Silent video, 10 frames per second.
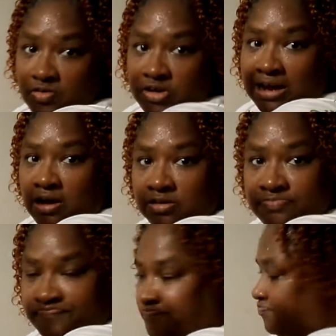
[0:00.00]
y'all.
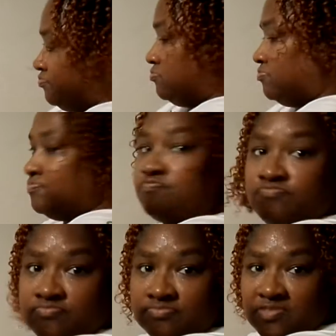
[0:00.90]

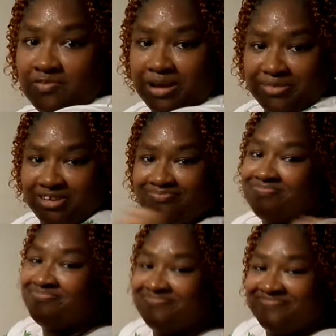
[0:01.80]
Wait a
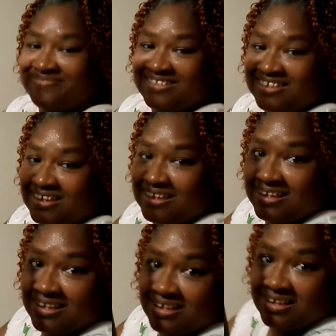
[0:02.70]
minute.
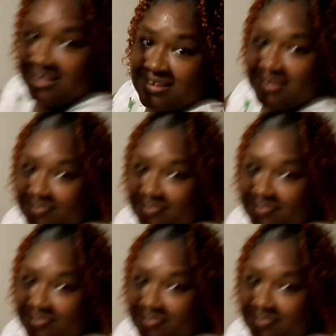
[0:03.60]
I See?